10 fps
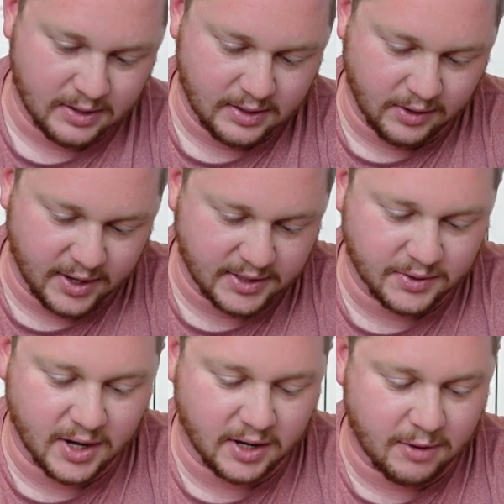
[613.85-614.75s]
Okay, so
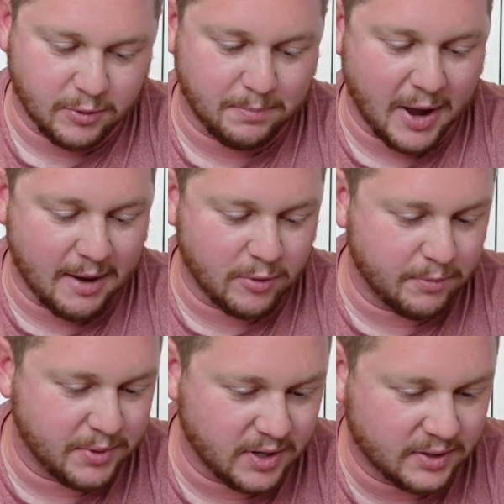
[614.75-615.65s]
I got a couple
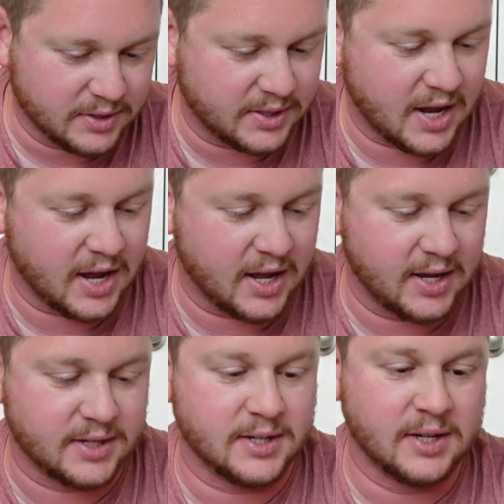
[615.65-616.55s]
Batmobiles,
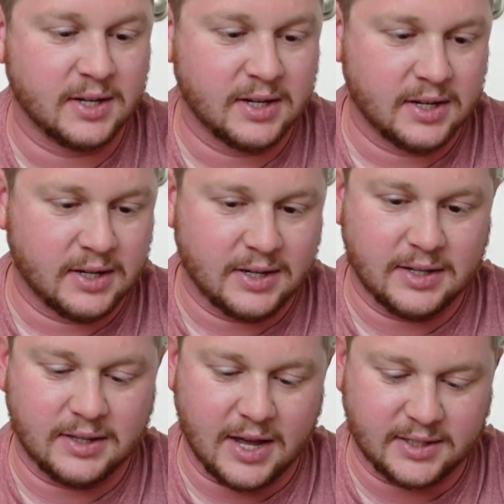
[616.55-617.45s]
and
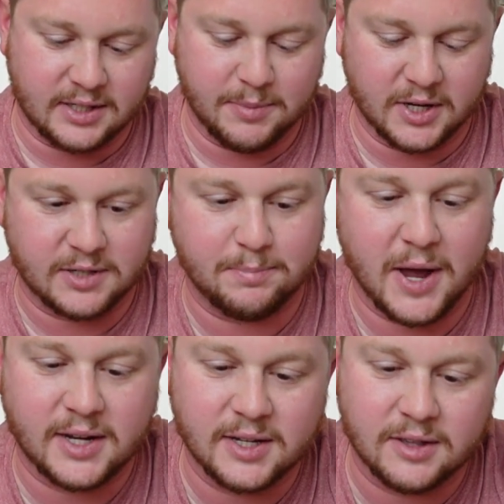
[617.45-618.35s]
that's to be
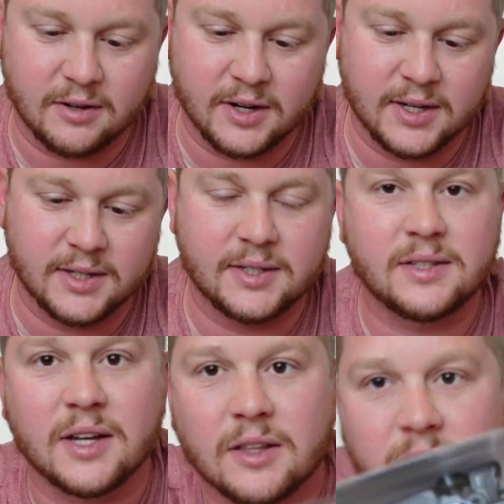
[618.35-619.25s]
expected. There
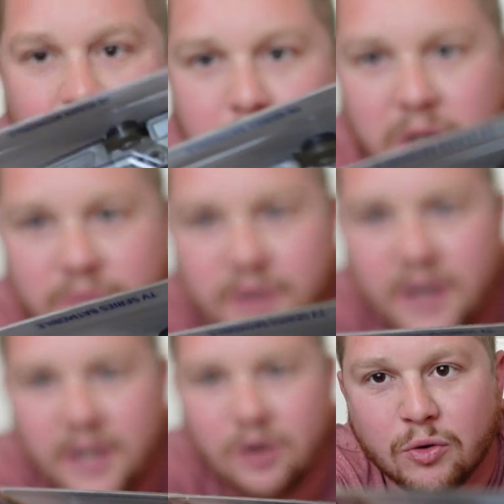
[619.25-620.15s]
is like a little bit of
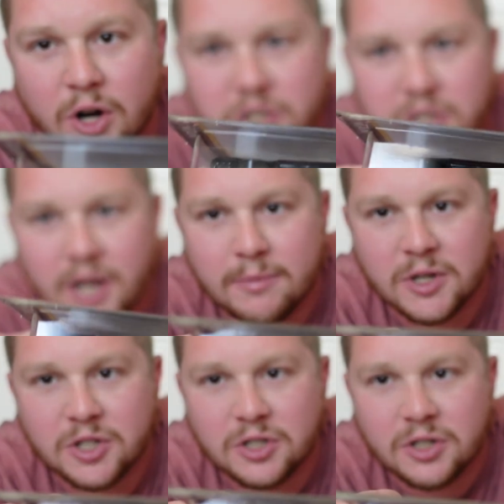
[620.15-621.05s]
kind of like crush
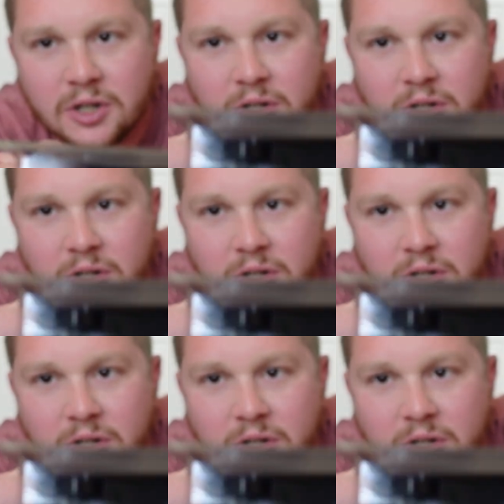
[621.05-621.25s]
damage.